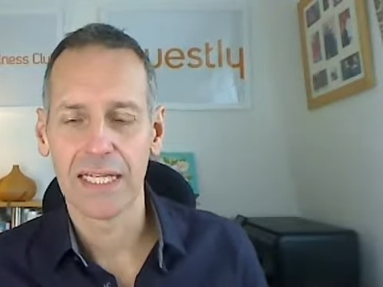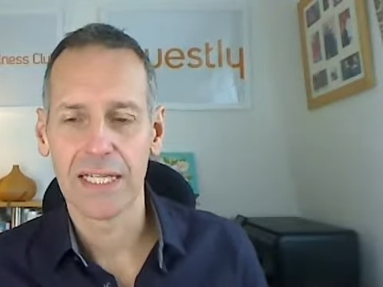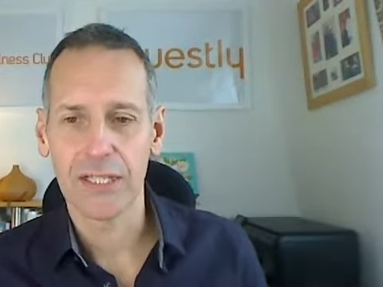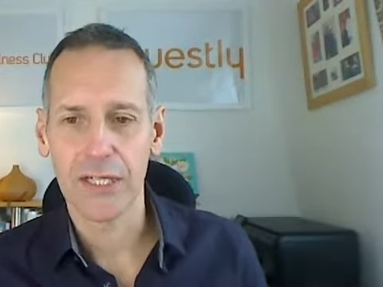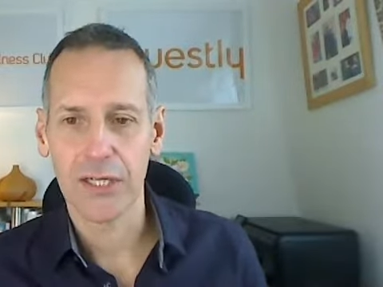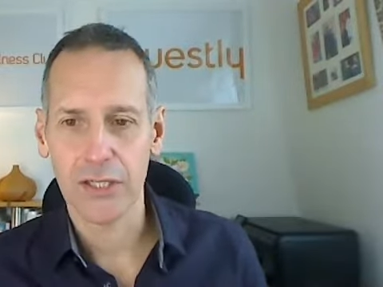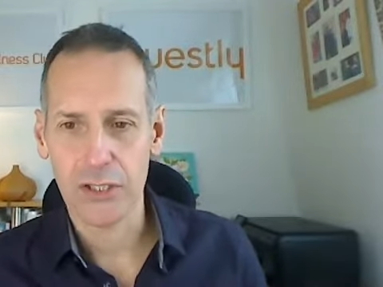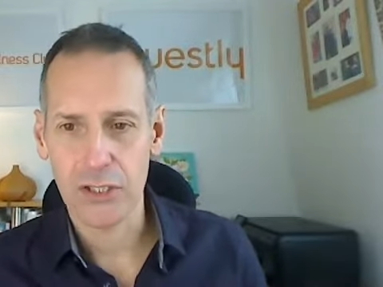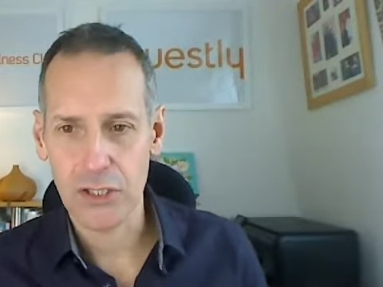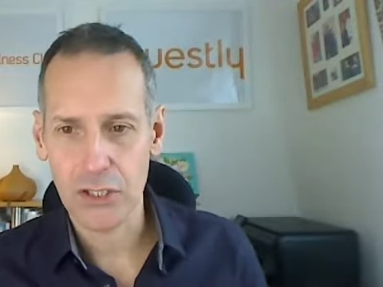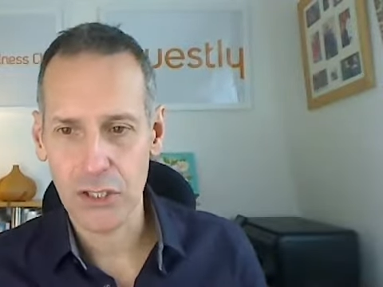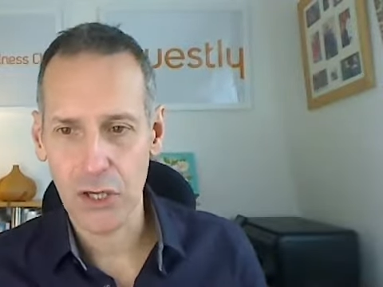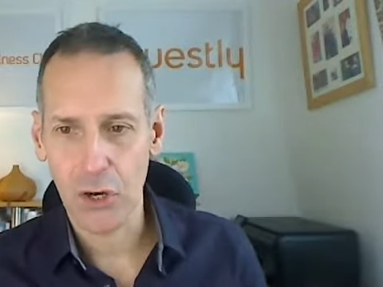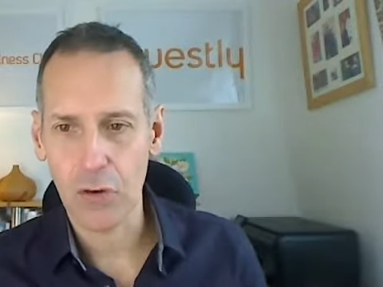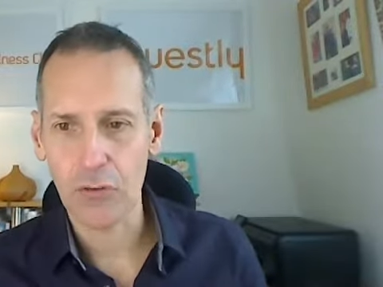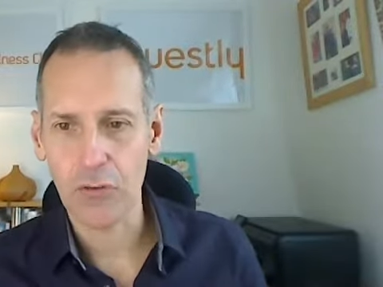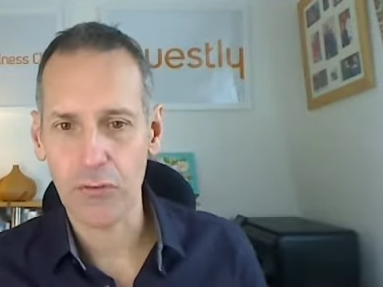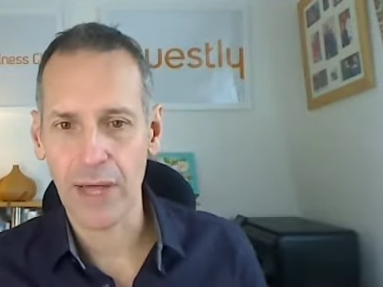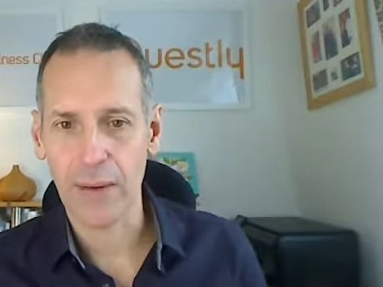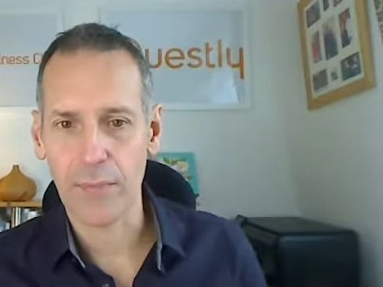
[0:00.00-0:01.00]
going to
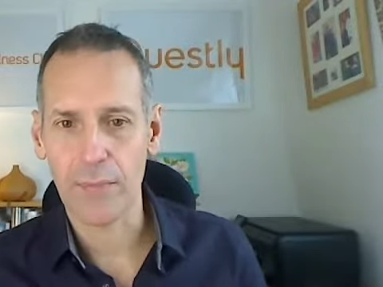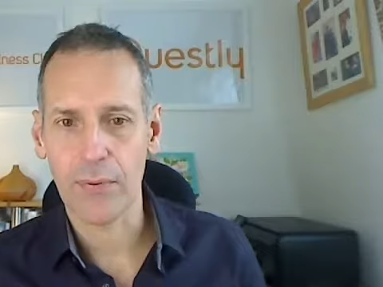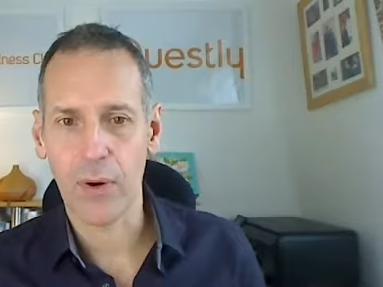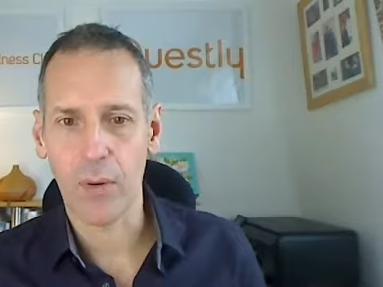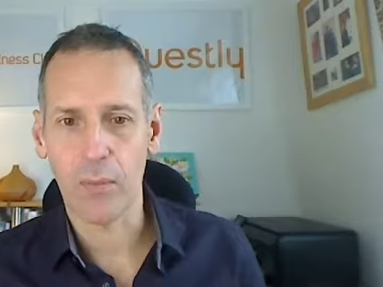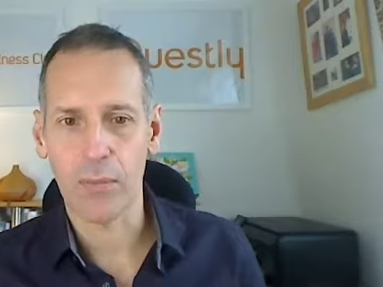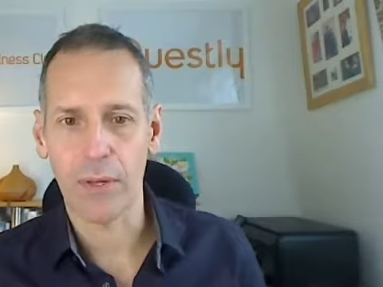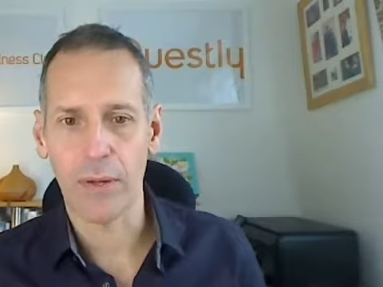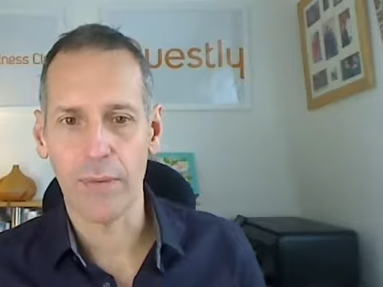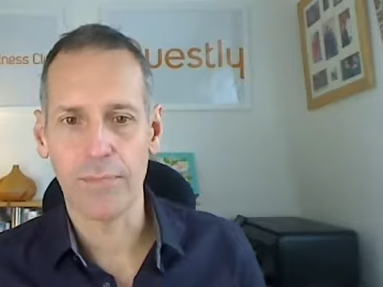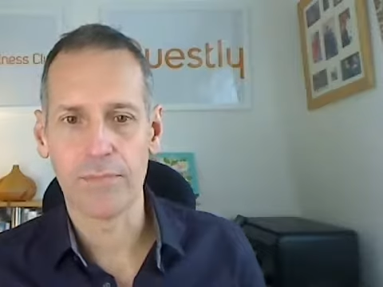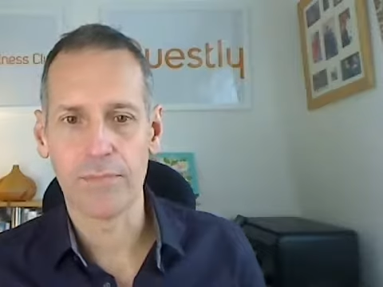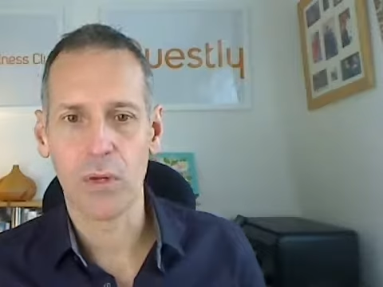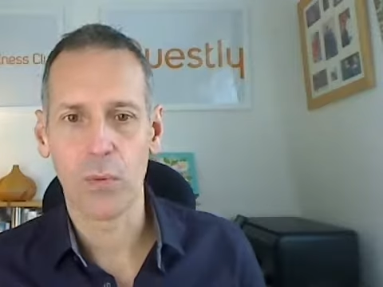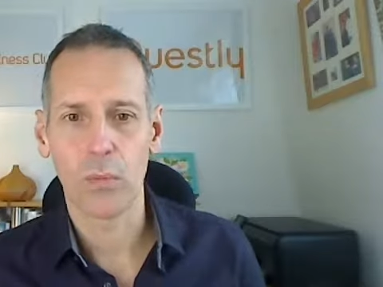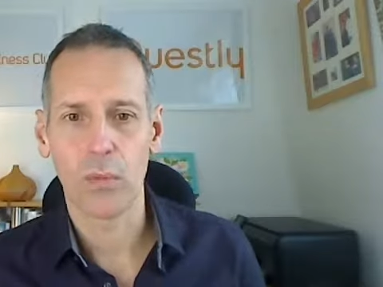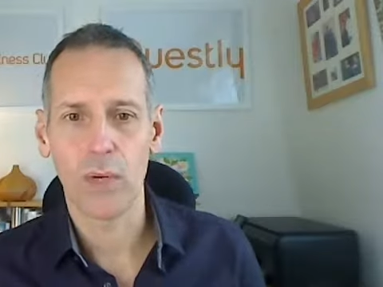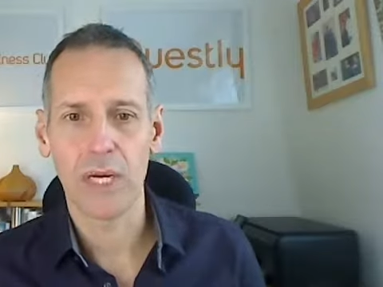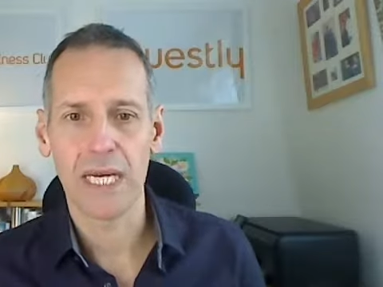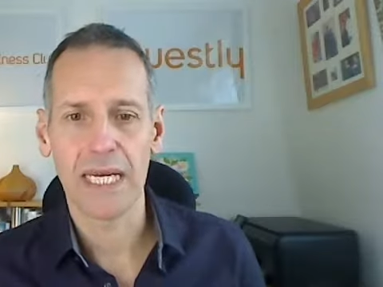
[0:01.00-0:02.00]
solve that problem,
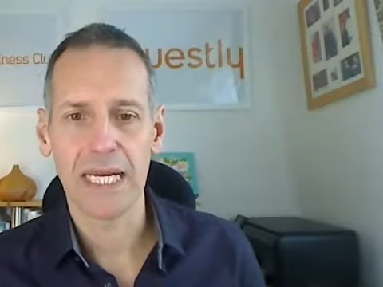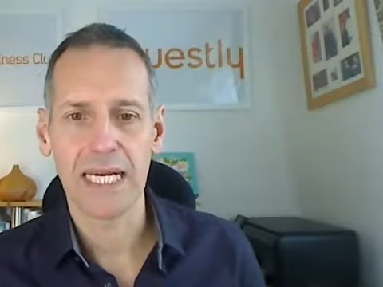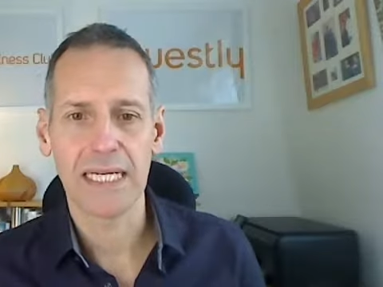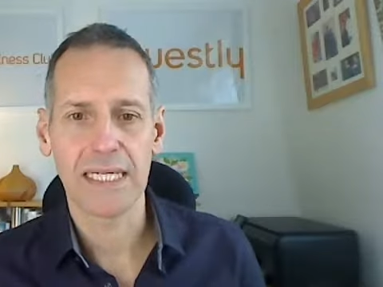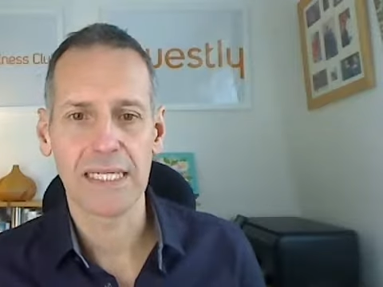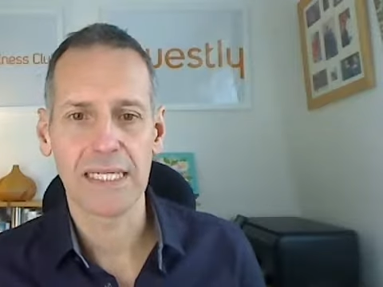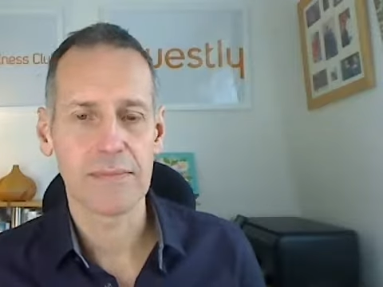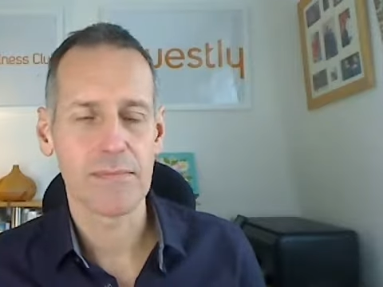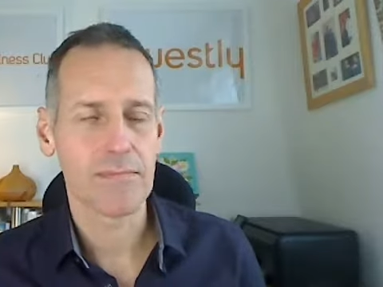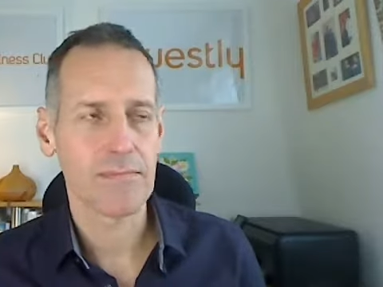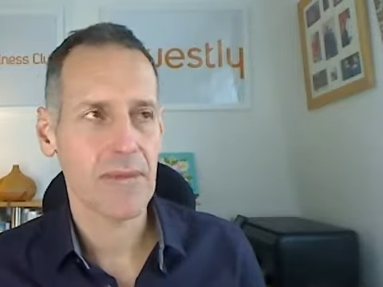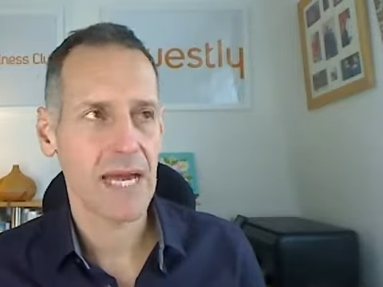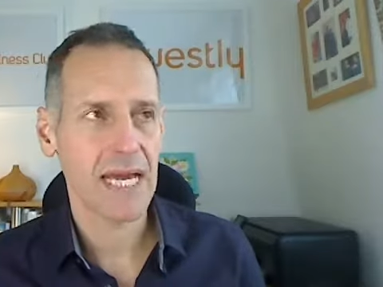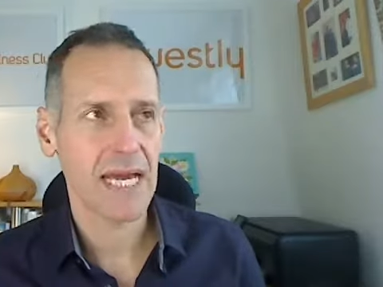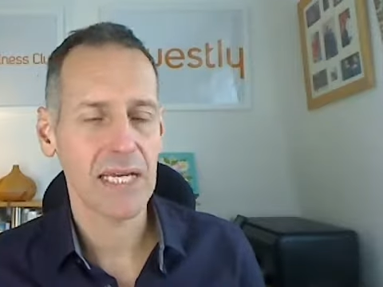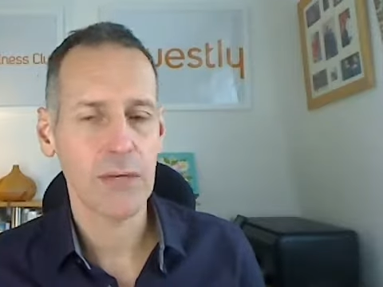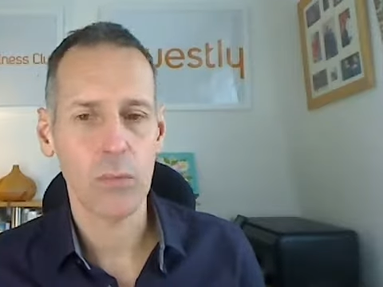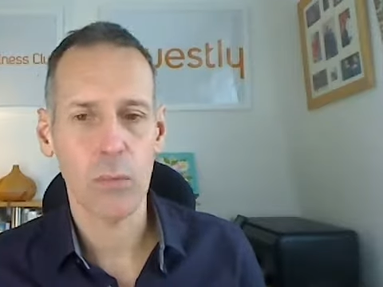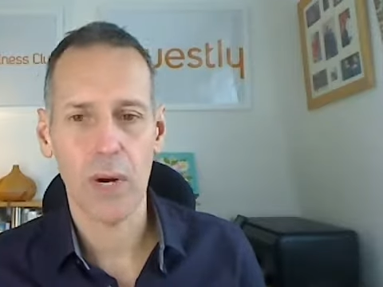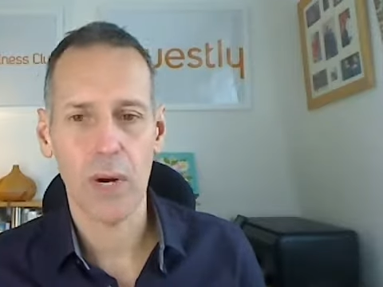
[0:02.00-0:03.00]
we need as
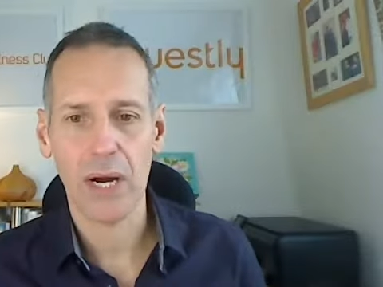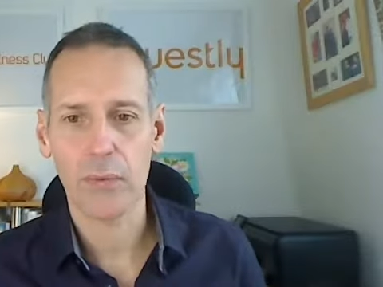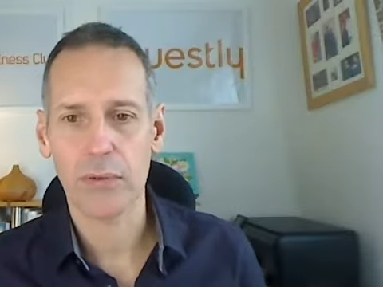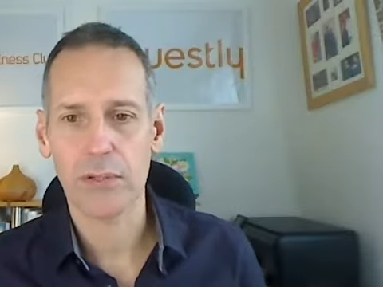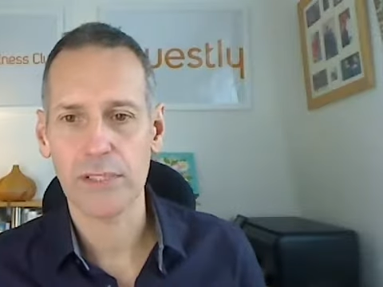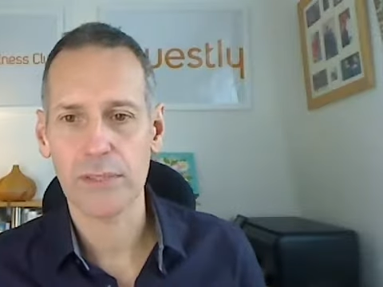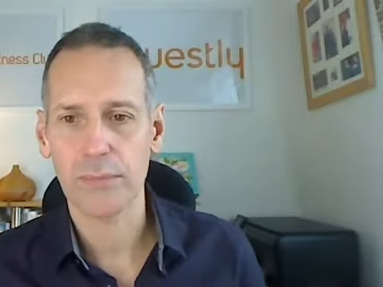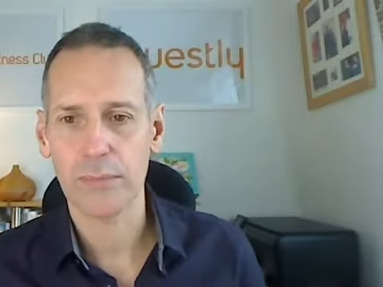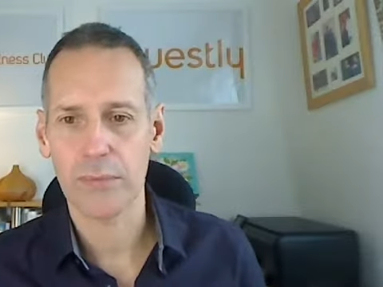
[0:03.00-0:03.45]
many wellness